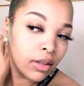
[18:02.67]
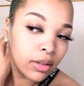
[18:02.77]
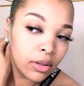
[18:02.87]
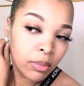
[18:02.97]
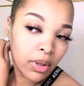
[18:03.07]
just a
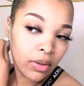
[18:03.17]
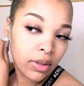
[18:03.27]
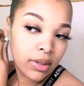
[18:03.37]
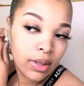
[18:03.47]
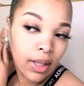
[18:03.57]
little bit on
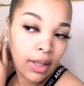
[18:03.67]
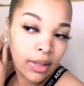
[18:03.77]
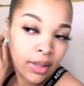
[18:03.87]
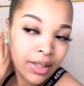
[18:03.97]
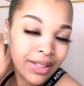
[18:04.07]
this side.
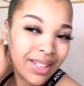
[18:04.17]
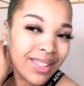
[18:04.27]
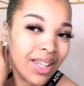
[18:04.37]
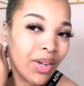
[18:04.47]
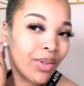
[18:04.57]
Just
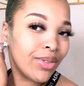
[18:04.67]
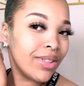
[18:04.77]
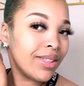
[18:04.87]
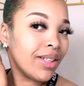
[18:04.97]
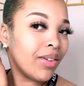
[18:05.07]
so,
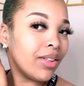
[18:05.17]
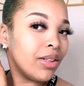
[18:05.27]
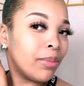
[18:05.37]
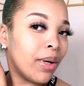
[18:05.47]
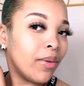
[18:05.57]
just so the
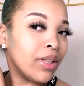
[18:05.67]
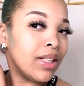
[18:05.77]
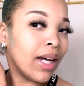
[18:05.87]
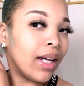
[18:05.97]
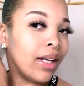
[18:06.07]
little pony
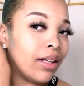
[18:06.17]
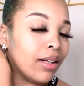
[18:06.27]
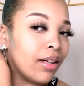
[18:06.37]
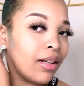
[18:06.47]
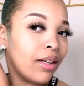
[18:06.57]
ain't
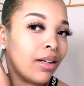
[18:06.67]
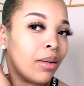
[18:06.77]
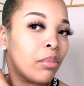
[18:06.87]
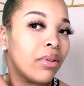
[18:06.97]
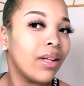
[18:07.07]

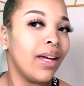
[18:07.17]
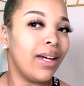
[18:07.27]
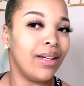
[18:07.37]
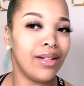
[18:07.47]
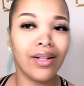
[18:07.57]

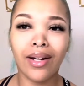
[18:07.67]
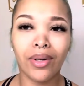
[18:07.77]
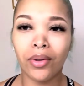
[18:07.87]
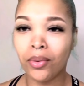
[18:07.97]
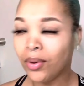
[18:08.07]
plain, you
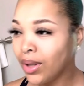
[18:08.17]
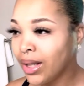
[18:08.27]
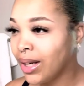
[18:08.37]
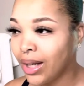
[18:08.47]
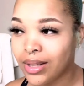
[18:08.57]
know?
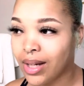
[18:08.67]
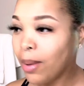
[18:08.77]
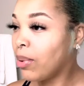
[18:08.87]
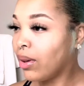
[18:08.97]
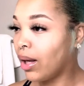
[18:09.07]
It's
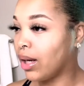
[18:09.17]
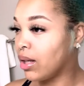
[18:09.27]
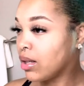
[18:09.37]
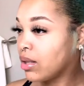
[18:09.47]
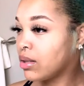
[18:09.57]
not
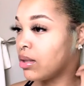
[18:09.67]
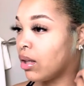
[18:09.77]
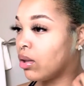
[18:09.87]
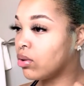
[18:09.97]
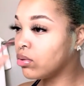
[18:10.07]
plain.
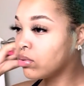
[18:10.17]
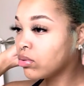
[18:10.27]
So